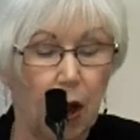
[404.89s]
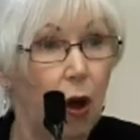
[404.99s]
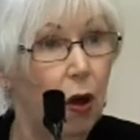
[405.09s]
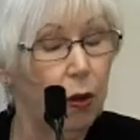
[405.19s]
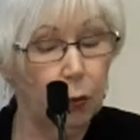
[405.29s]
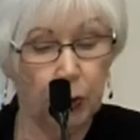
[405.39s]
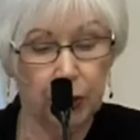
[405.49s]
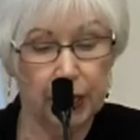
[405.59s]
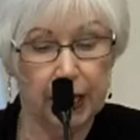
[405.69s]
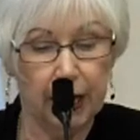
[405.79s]
All
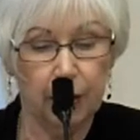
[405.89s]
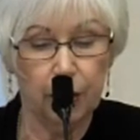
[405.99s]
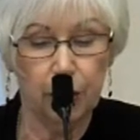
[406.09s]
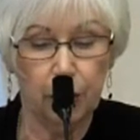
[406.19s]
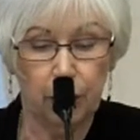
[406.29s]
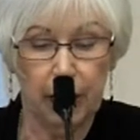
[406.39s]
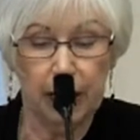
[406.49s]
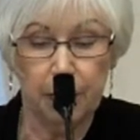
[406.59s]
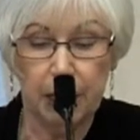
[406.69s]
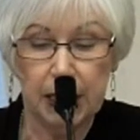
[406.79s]
worked together to
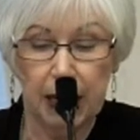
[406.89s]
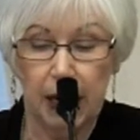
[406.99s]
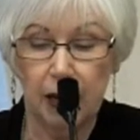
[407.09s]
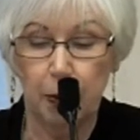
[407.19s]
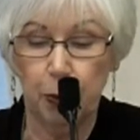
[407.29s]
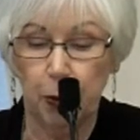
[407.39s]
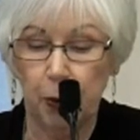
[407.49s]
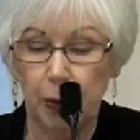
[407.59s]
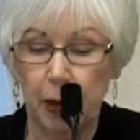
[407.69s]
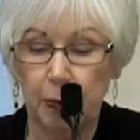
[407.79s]
create and maintain a
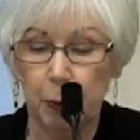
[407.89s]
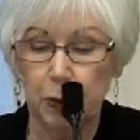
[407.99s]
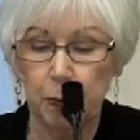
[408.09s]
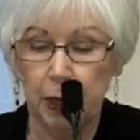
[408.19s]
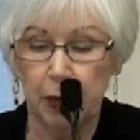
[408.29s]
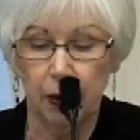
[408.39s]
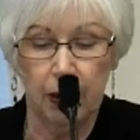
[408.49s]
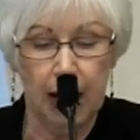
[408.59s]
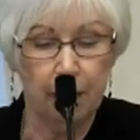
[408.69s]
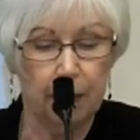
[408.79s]
program that was bigger
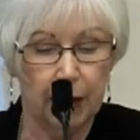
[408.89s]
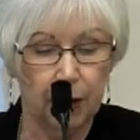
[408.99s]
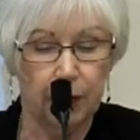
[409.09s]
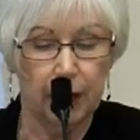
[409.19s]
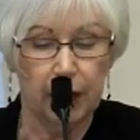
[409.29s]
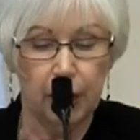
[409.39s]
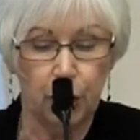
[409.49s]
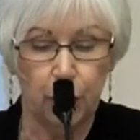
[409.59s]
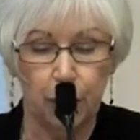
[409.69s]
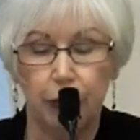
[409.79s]
and better than
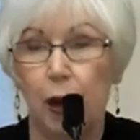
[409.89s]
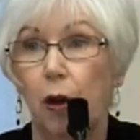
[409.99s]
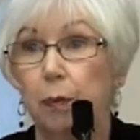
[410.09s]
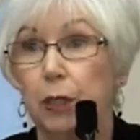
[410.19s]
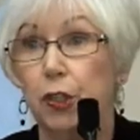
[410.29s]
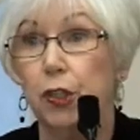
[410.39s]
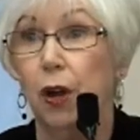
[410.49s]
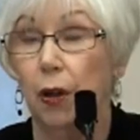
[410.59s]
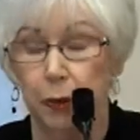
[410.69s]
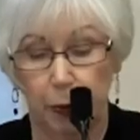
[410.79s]
each could have accomplished
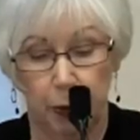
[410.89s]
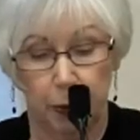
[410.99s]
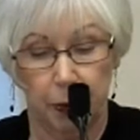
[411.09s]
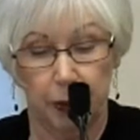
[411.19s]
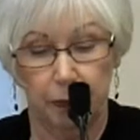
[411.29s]
on their own.